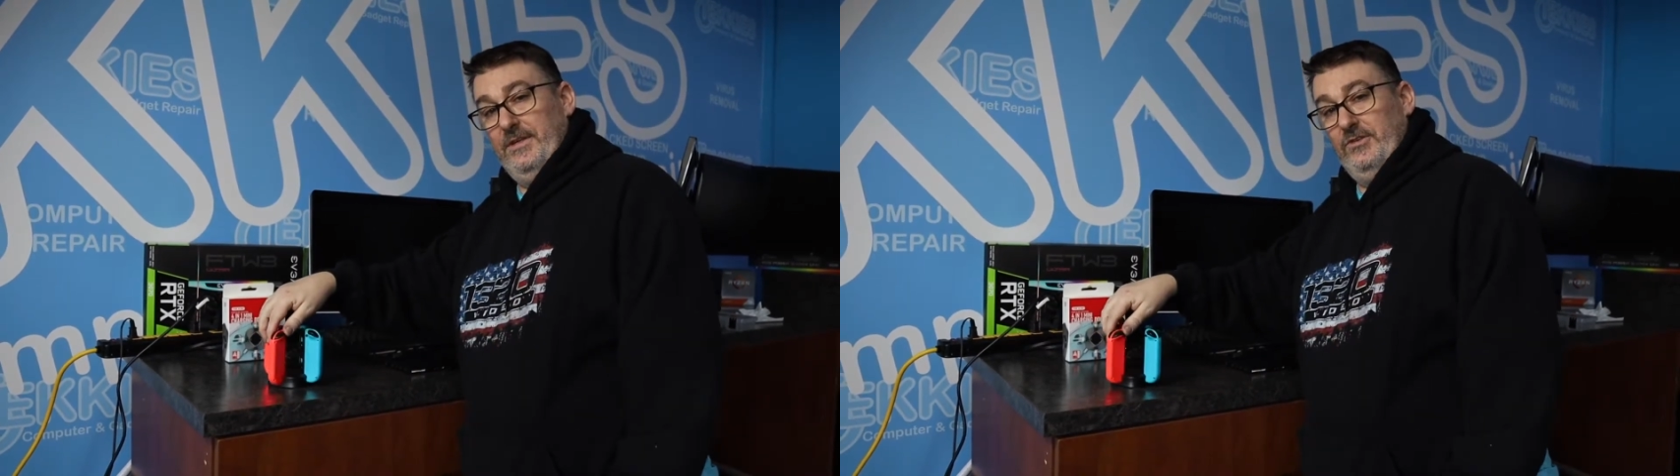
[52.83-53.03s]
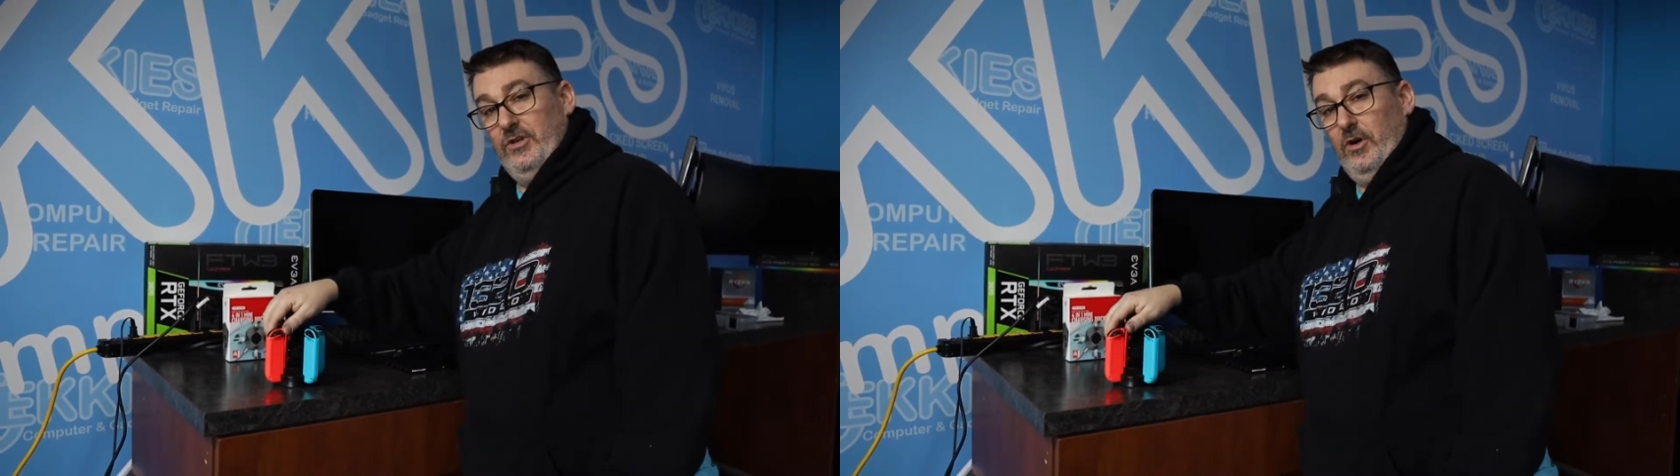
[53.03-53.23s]

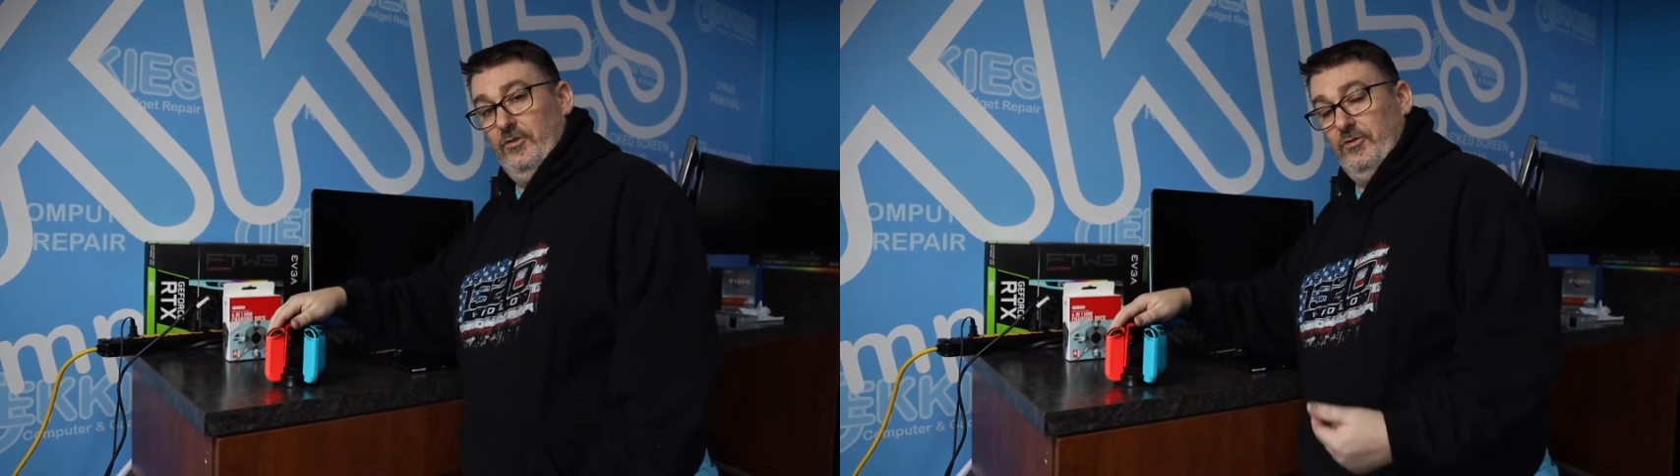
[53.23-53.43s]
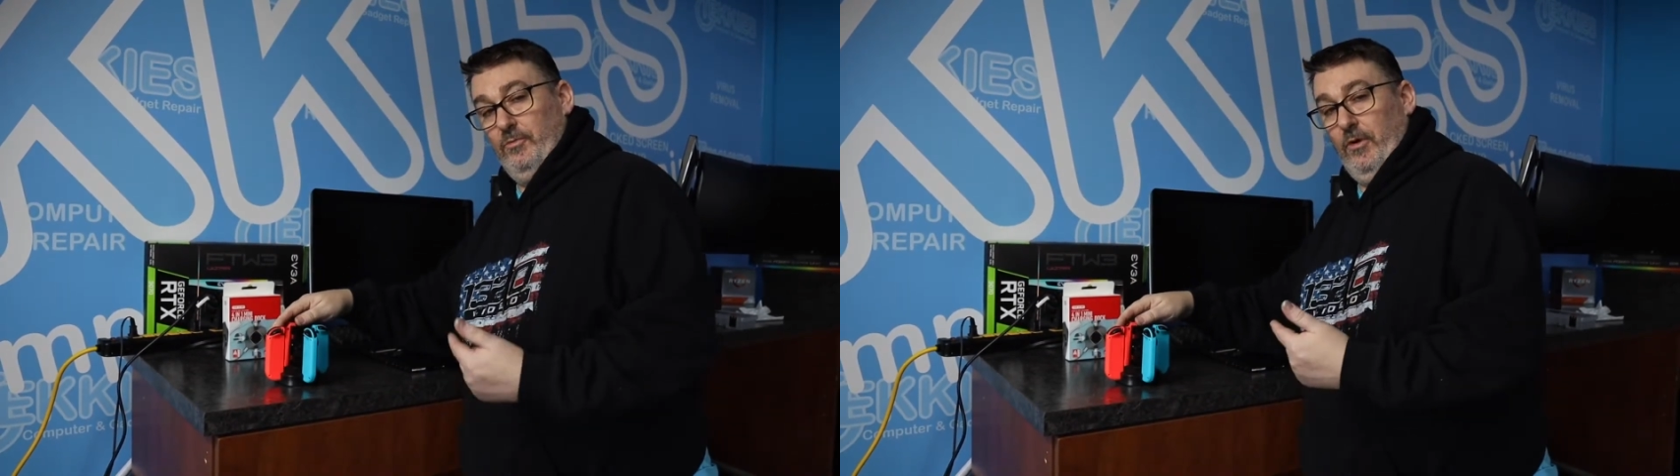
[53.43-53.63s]
They
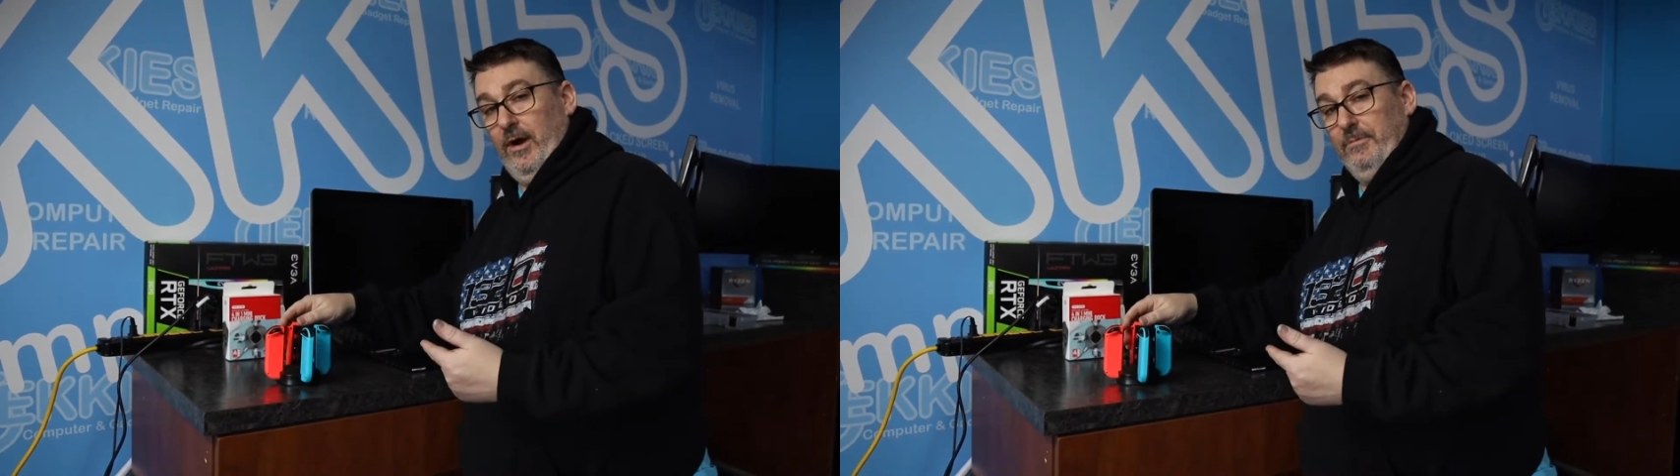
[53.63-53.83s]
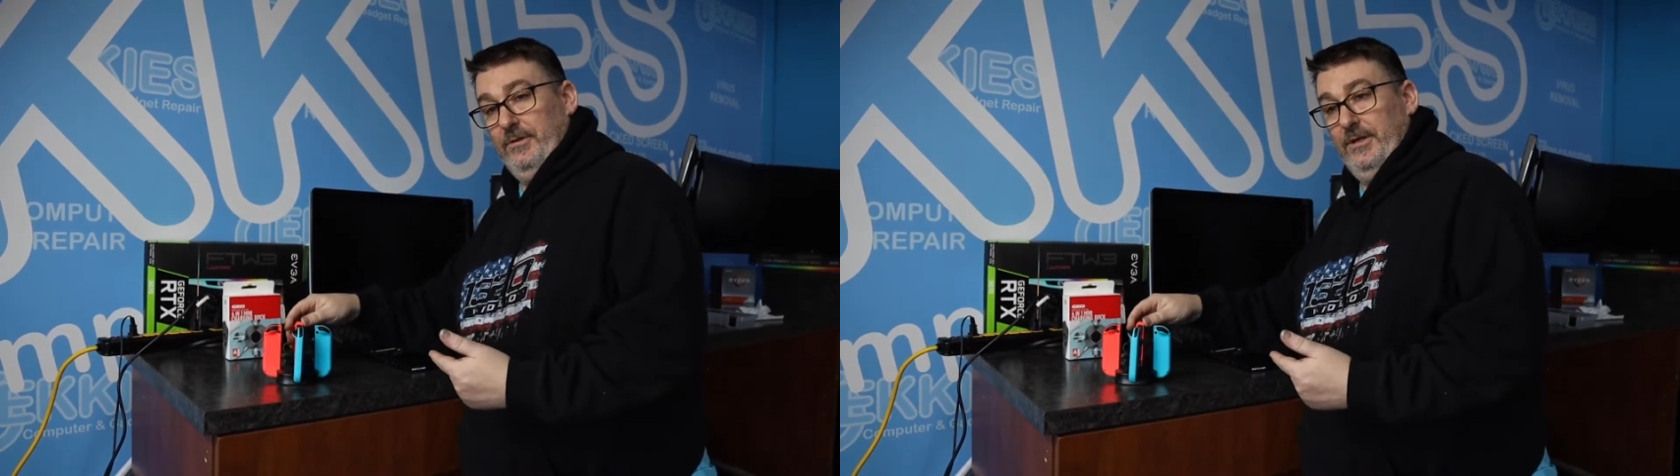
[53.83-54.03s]
charge
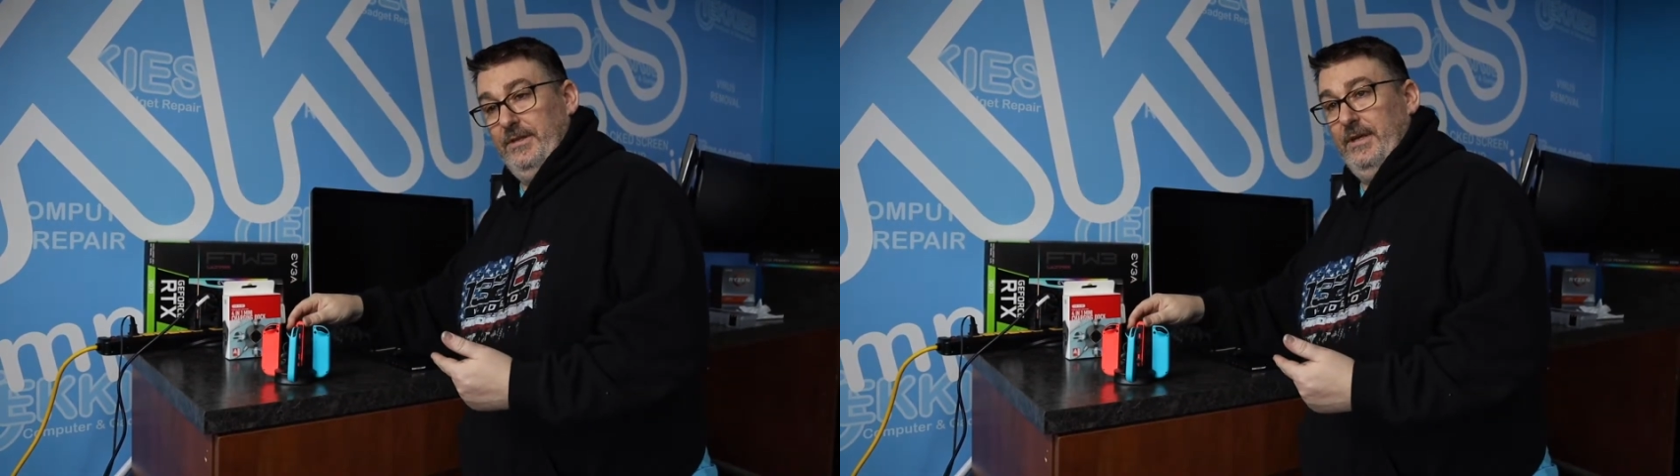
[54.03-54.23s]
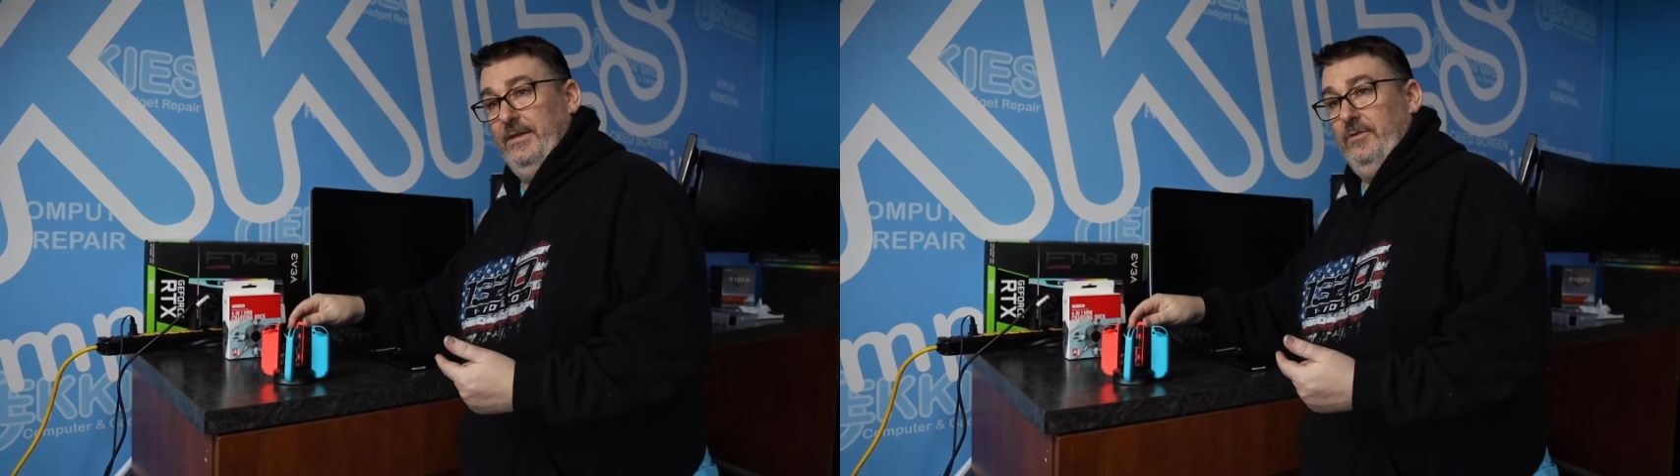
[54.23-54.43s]
properly,
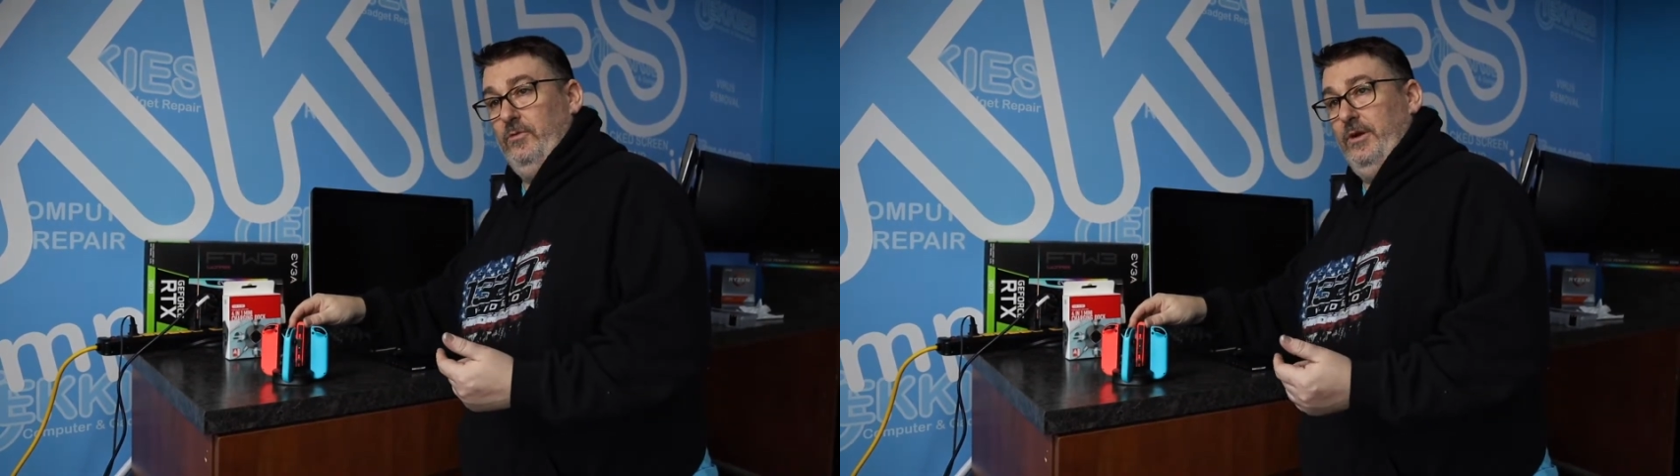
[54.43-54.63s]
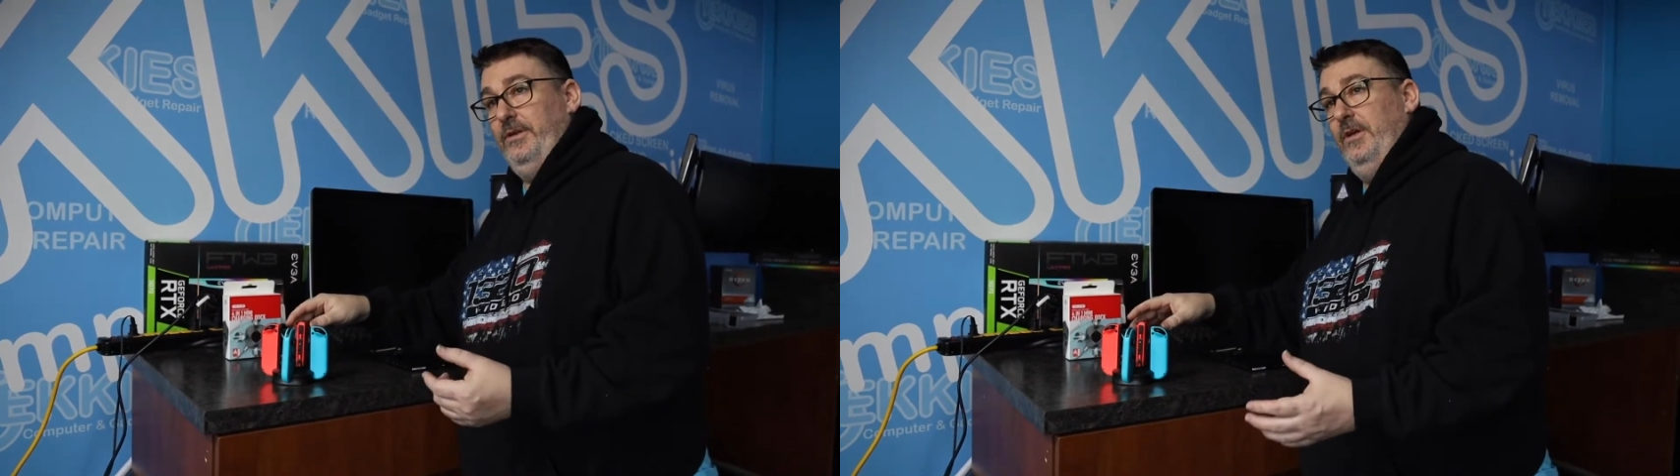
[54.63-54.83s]
they have the
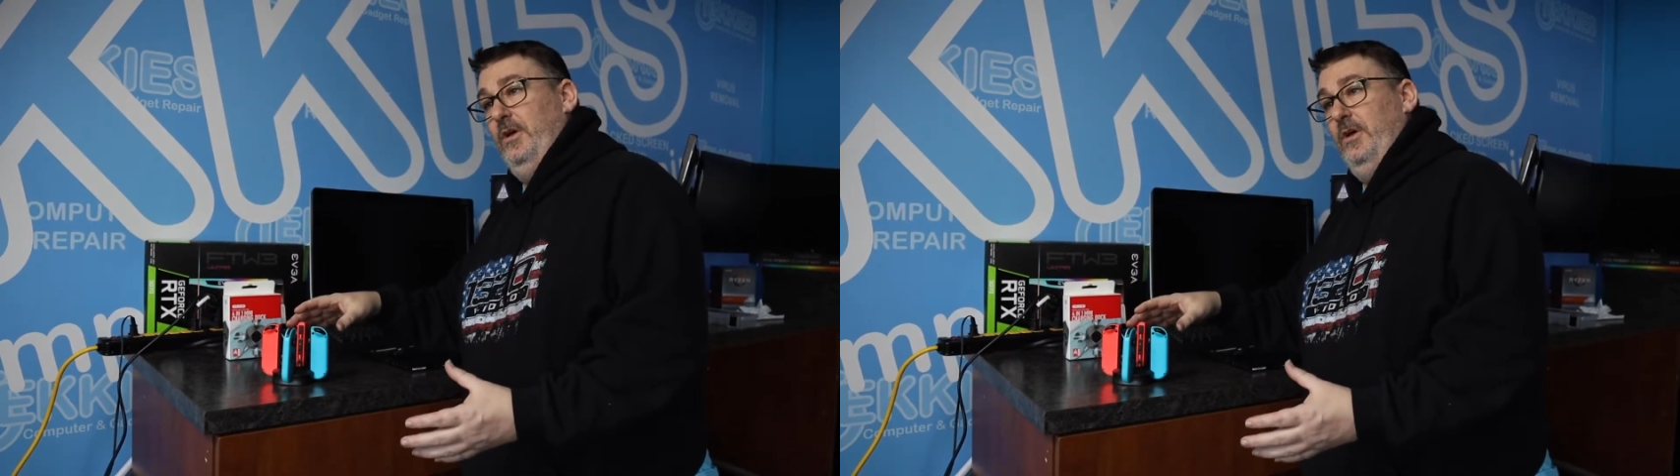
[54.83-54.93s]
right